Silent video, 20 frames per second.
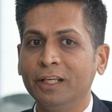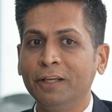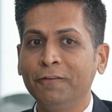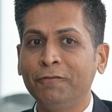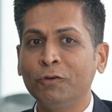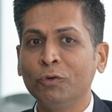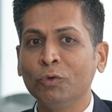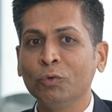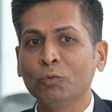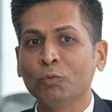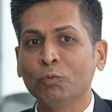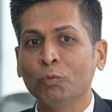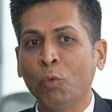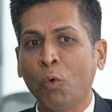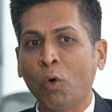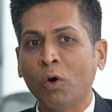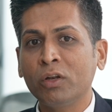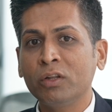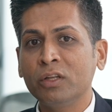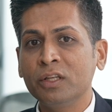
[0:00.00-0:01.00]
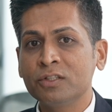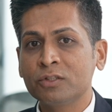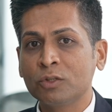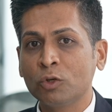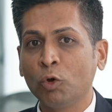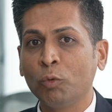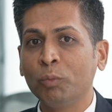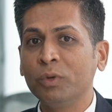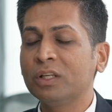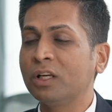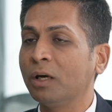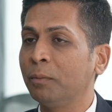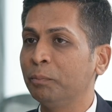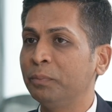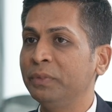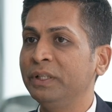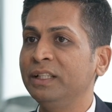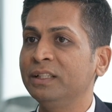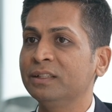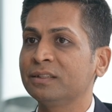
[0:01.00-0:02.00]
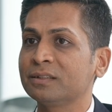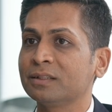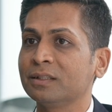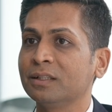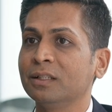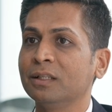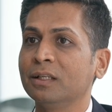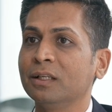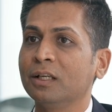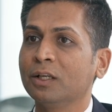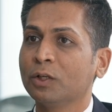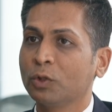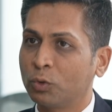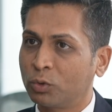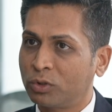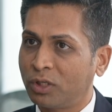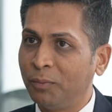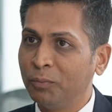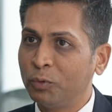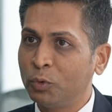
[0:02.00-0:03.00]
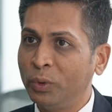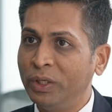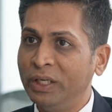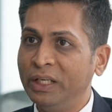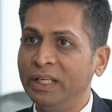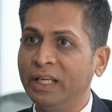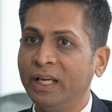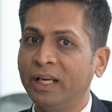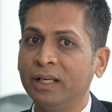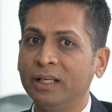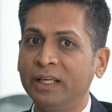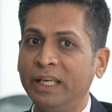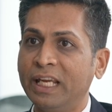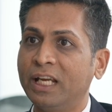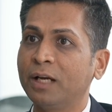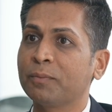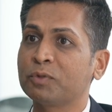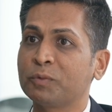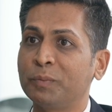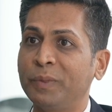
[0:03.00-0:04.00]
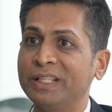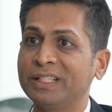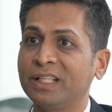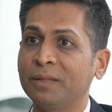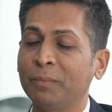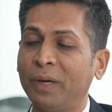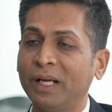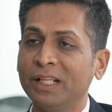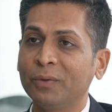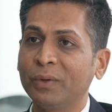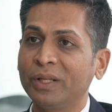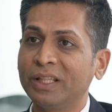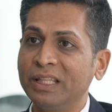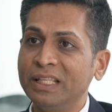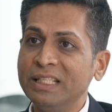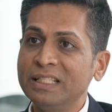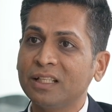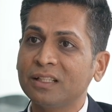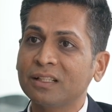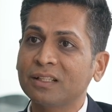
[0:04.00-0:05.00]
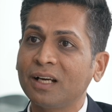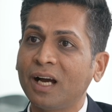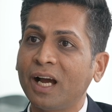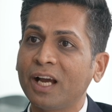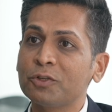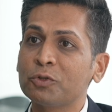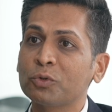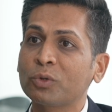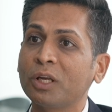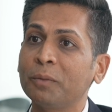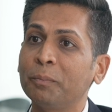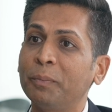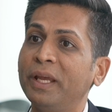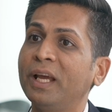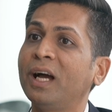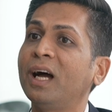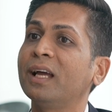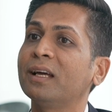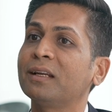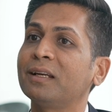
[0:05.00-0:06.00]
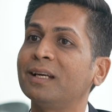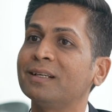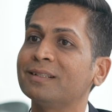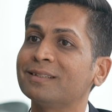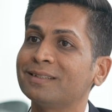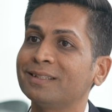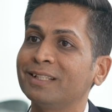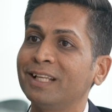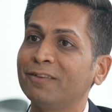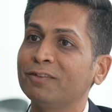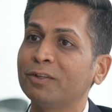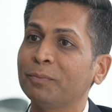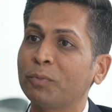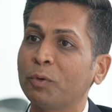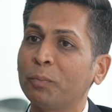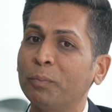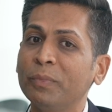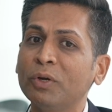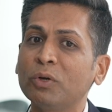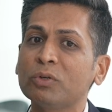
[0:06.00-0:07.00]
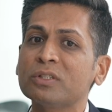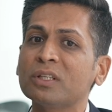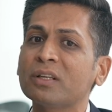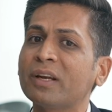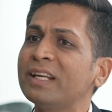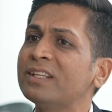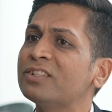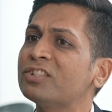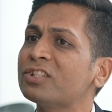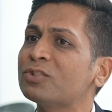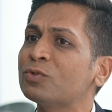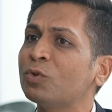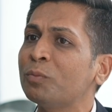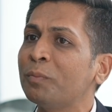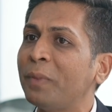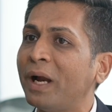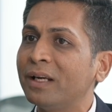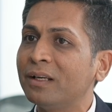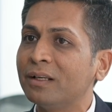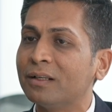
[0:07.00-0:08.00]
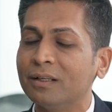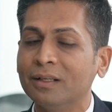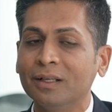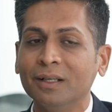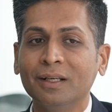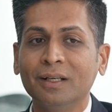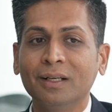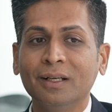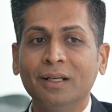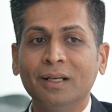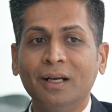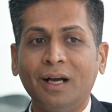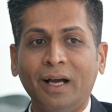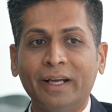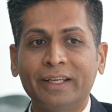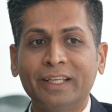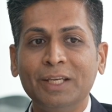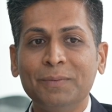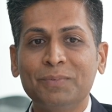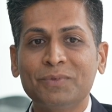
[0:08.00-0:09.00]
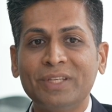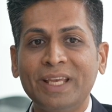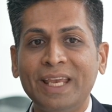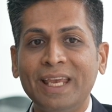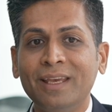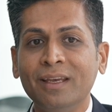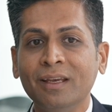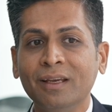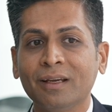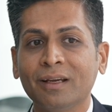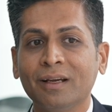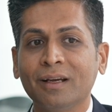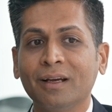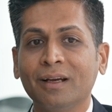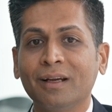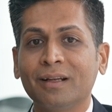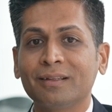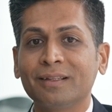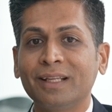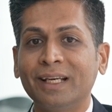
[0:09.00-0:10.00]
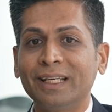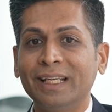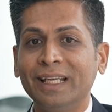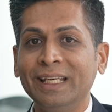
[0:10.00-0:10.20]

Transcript: if you want these global companies to come to India and take up space, and by the way, these are the guys who can pay higher rents. They have because the rents just don't matter. I keep saying that